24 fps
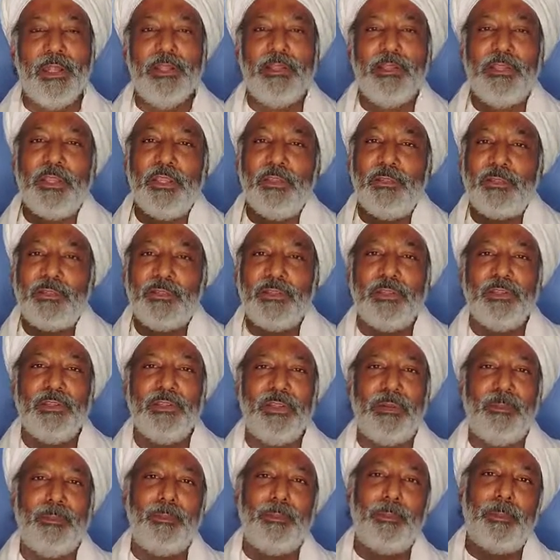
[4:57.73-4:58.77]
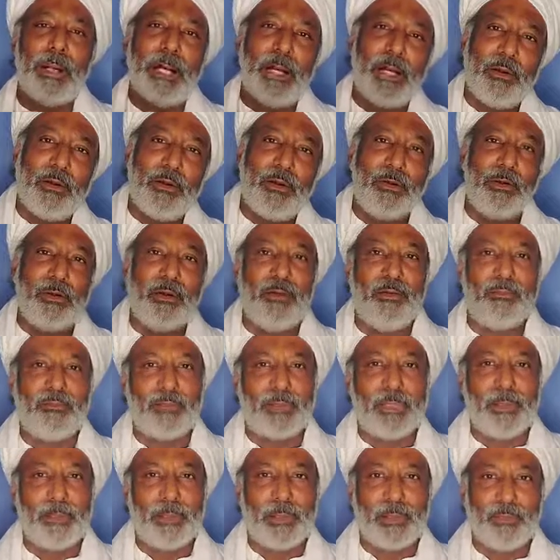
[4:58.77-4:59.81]
This is the power of
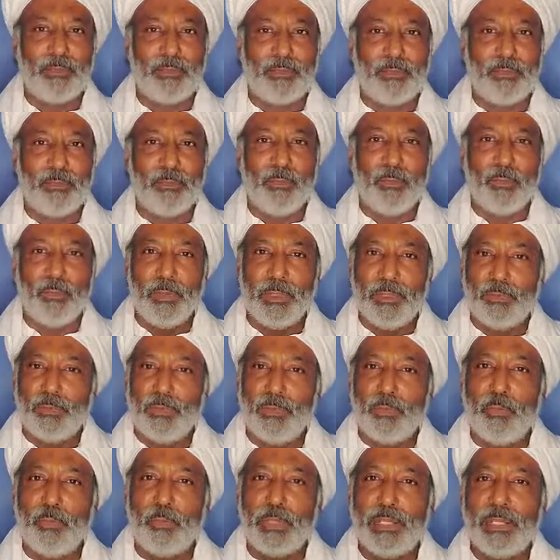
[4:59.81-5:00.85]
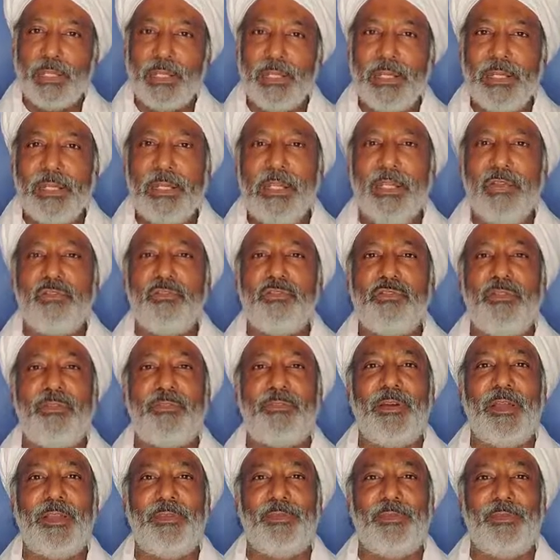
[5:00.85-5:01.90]
tapas, which is within each
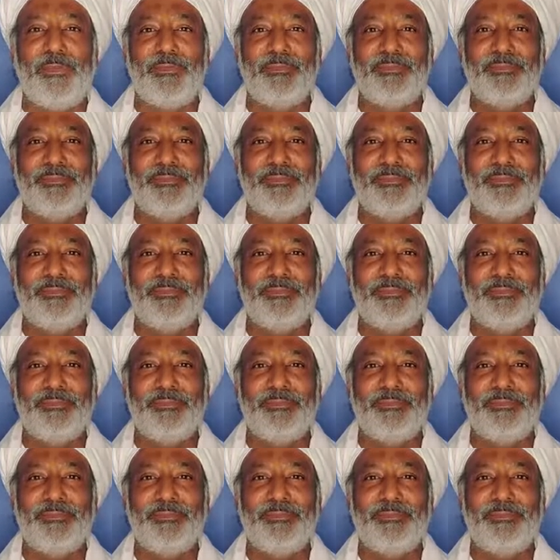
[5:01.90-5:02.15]
of us,